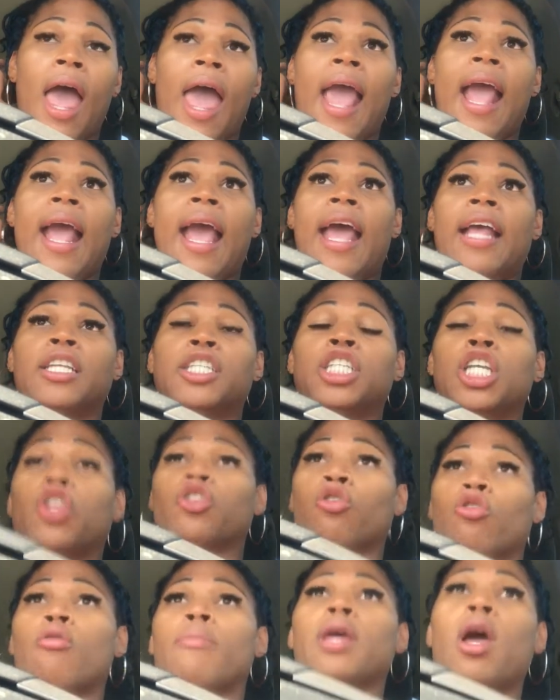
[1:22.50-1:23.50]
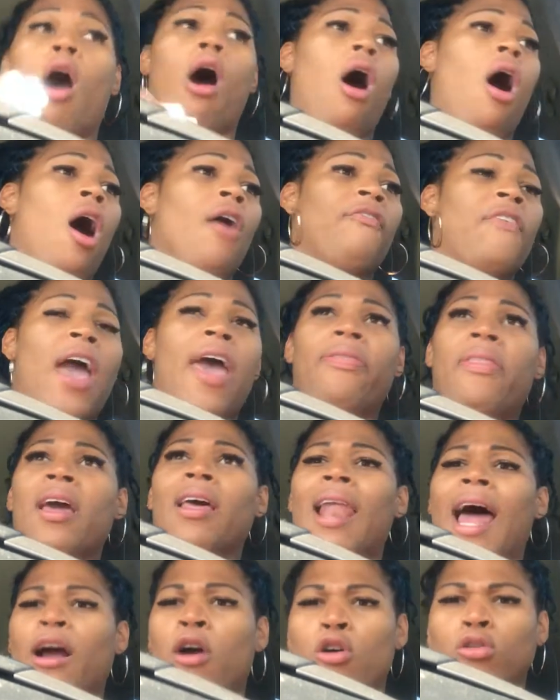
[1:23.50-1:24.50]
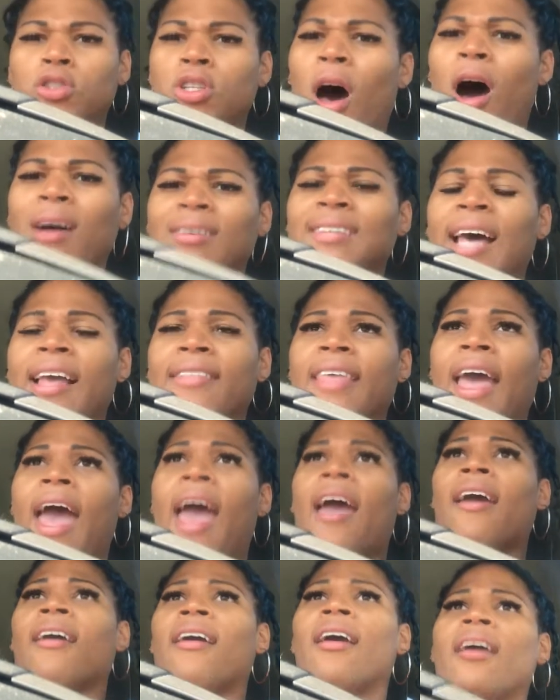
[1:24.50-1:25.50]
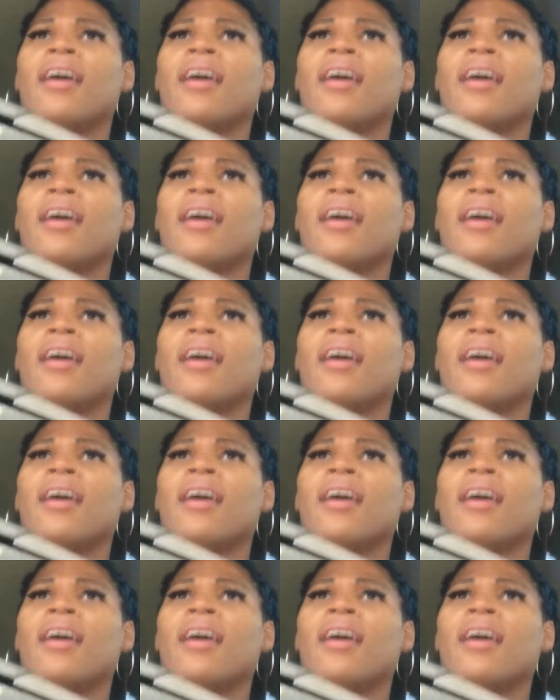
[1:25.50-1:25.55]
And she threw me off. And then, like, who talks like that?